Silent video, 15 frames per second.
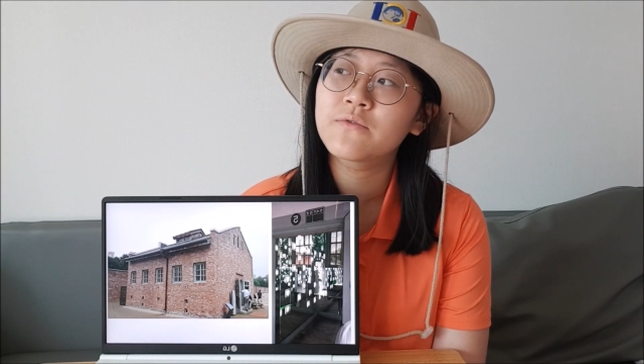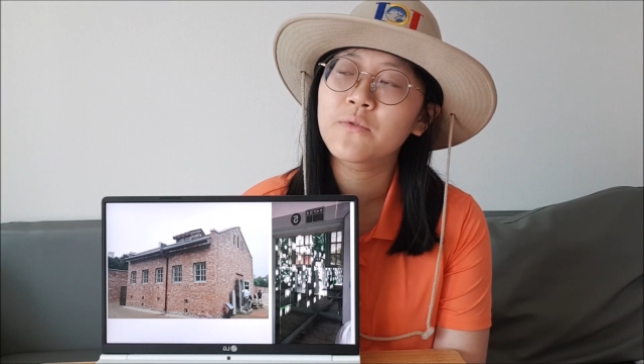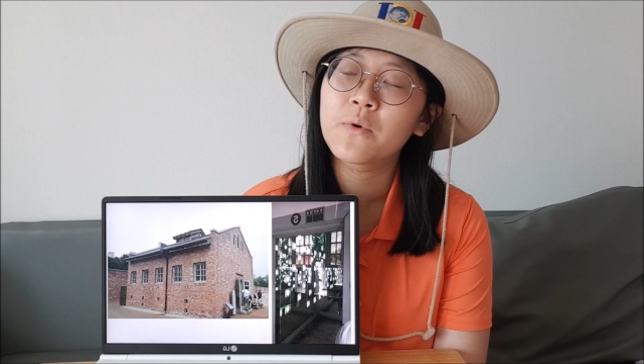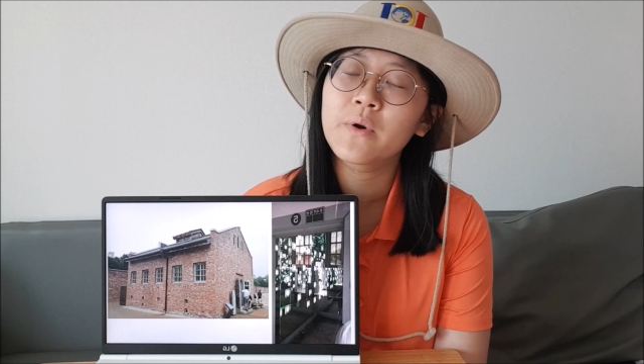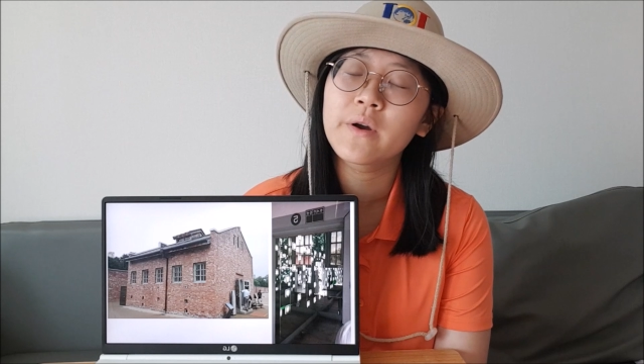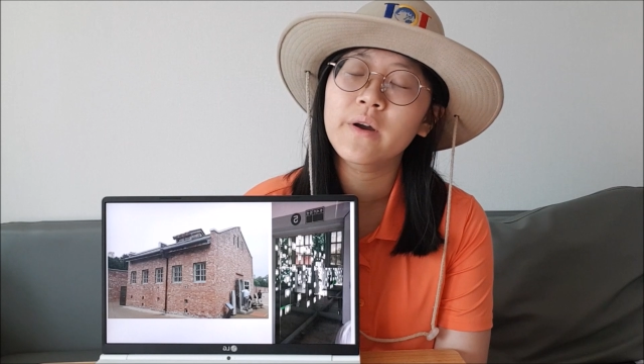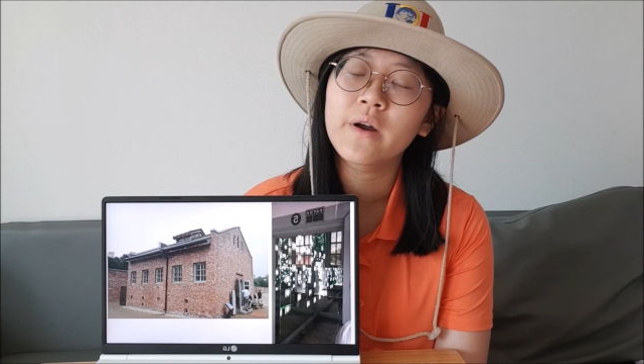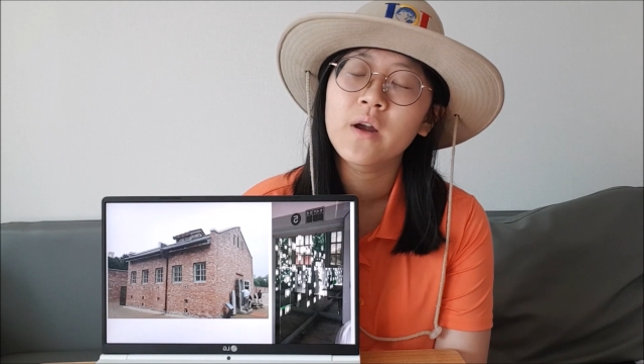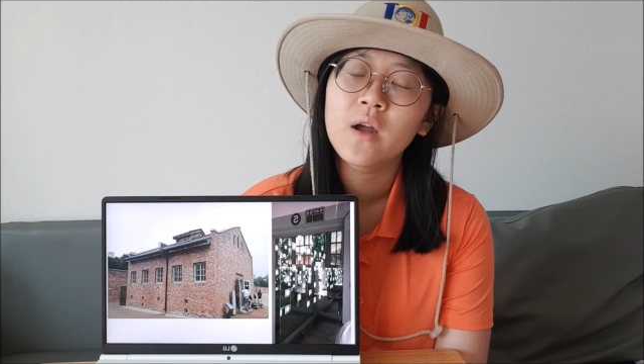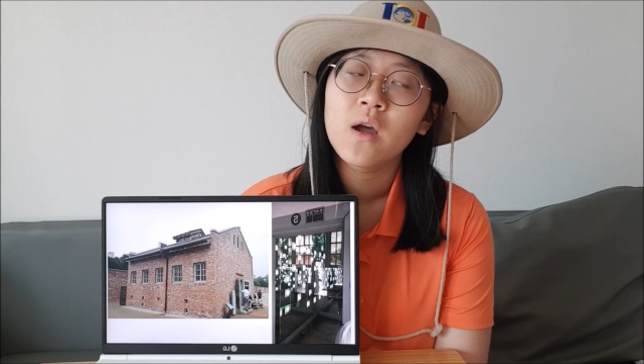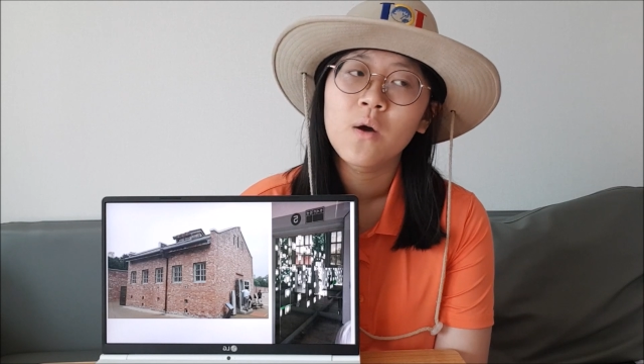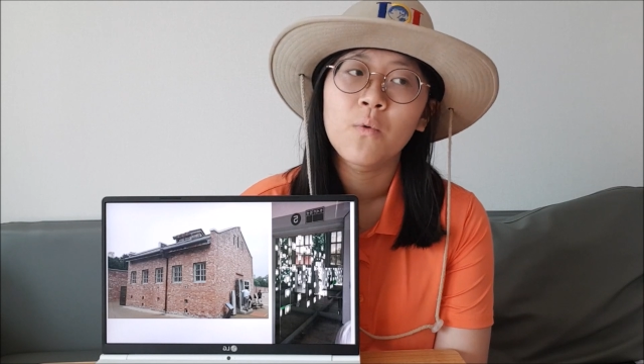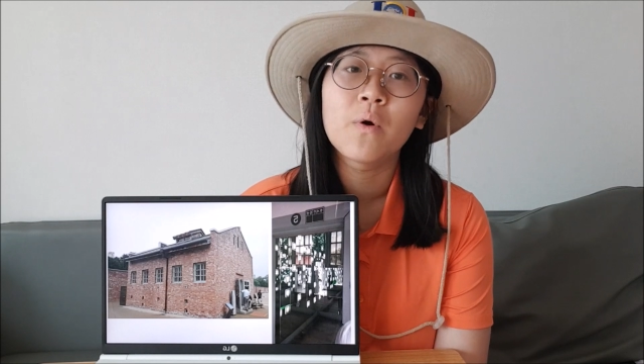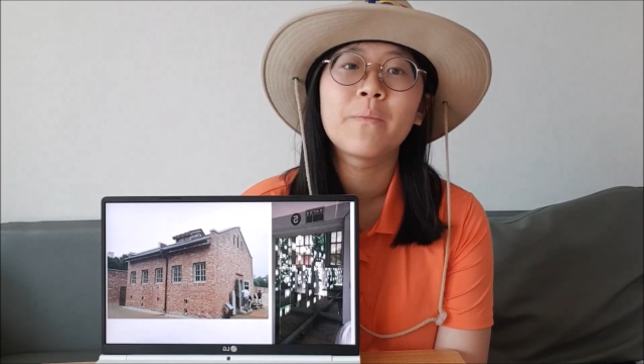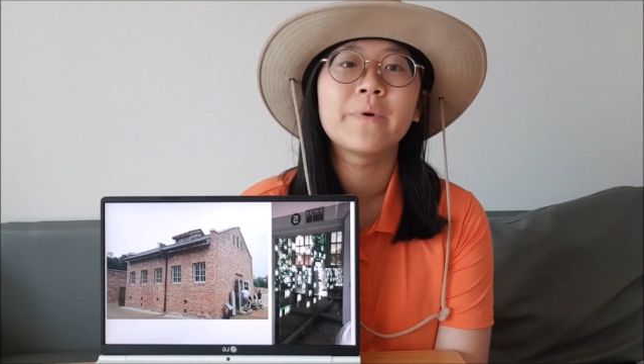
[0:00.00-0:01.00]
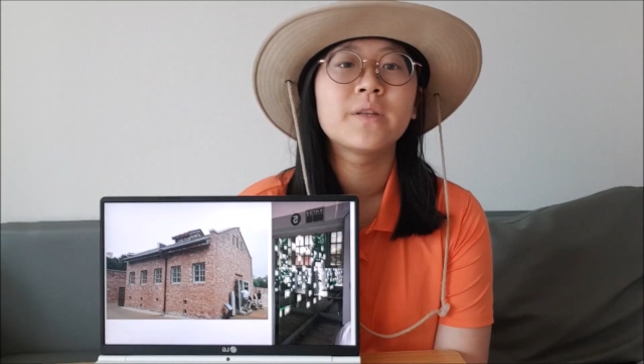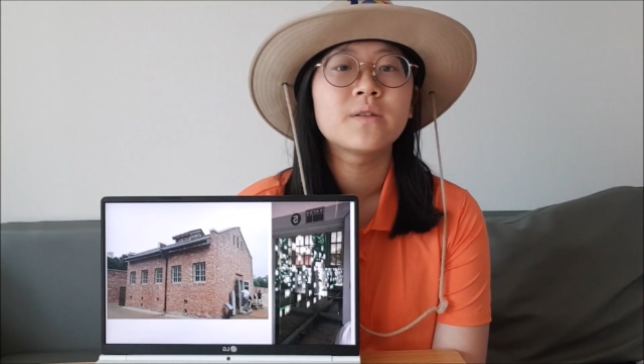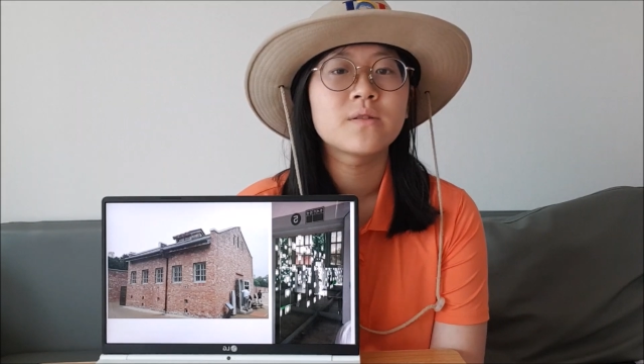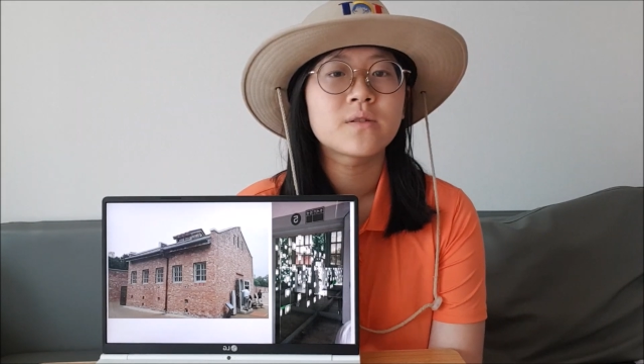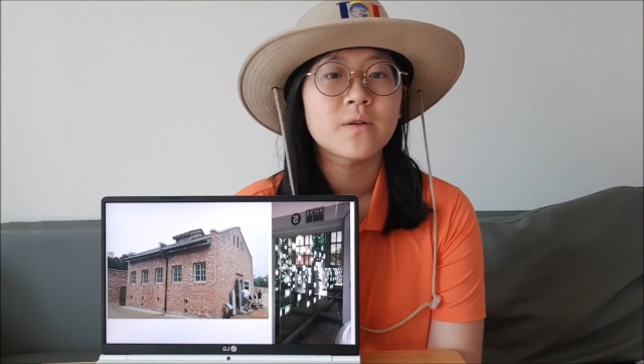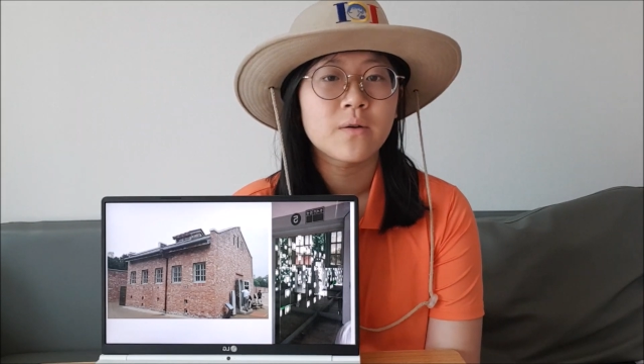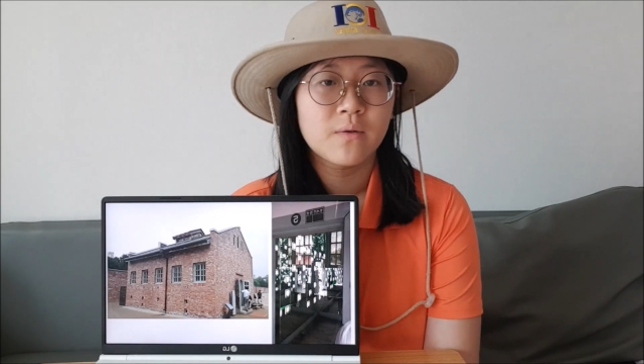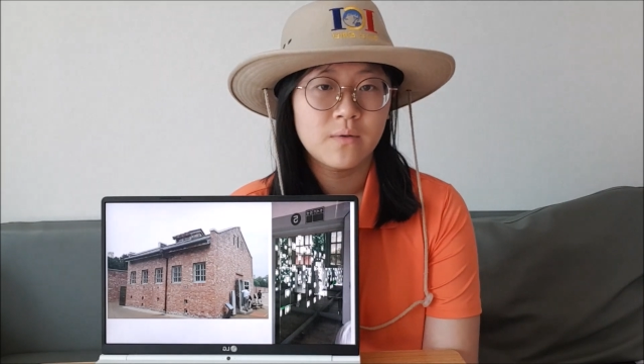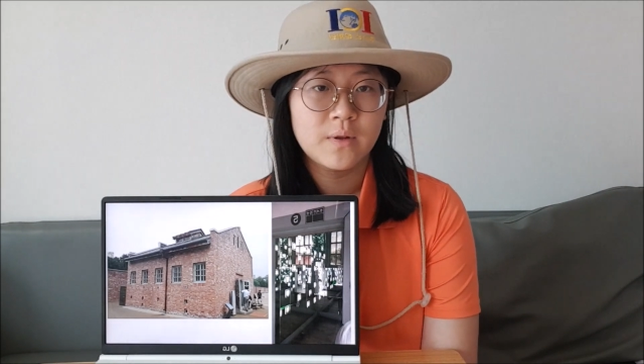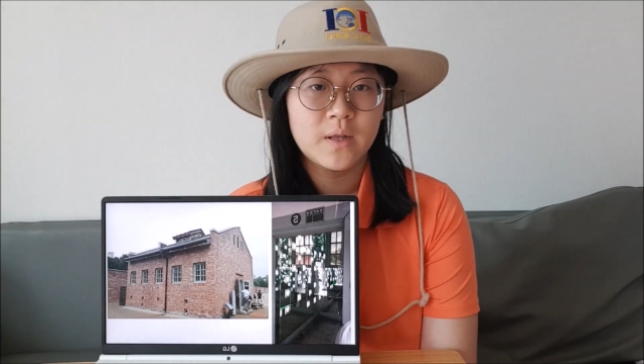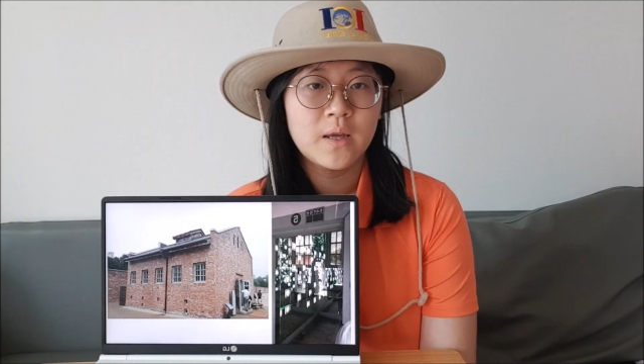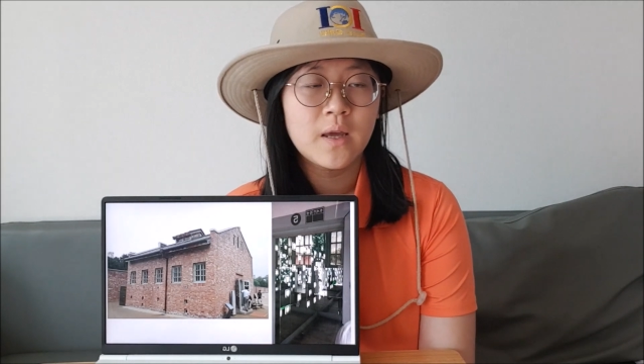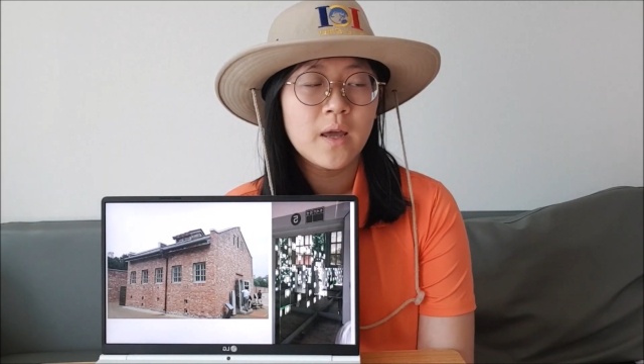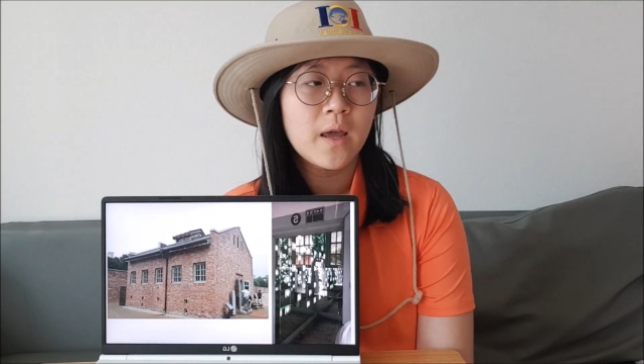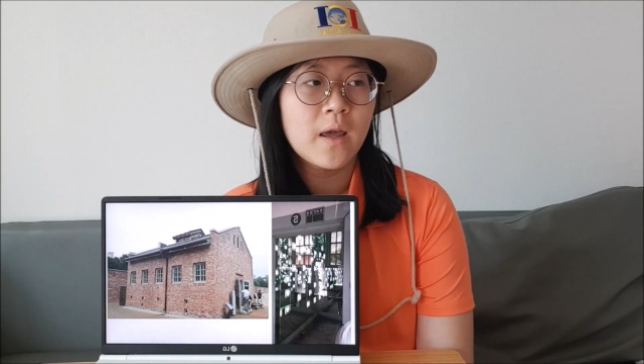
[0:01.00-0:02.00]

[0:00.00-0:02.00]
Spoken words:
for women only,